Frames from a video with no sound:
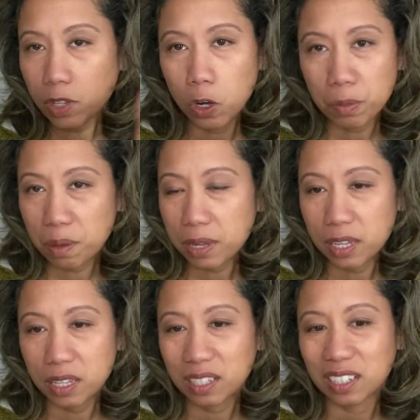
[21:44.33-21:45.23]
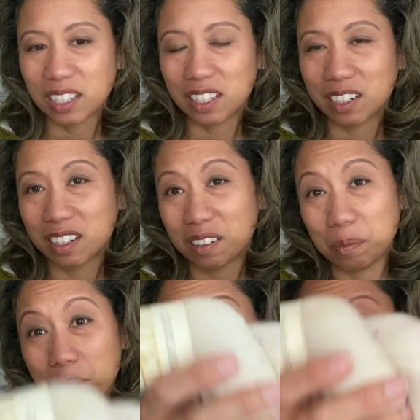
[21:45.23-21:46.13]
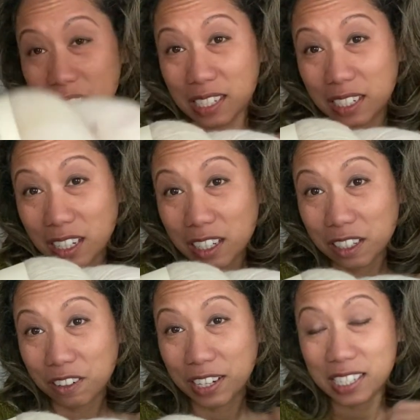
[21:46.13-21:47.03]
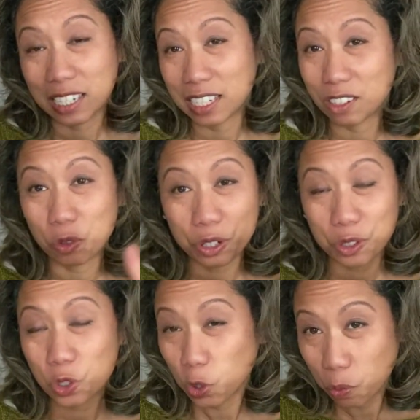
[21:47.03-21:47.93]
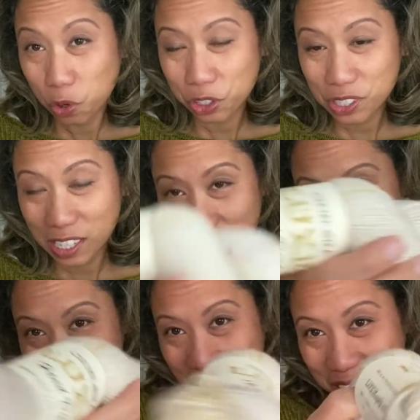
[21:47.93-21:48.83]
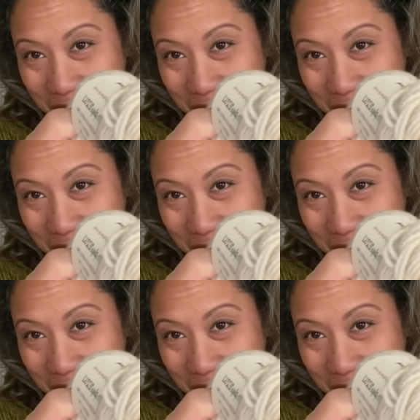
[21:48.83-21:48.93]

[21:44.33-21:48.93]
Or maybe put this in the color craze and then order 2 more skeins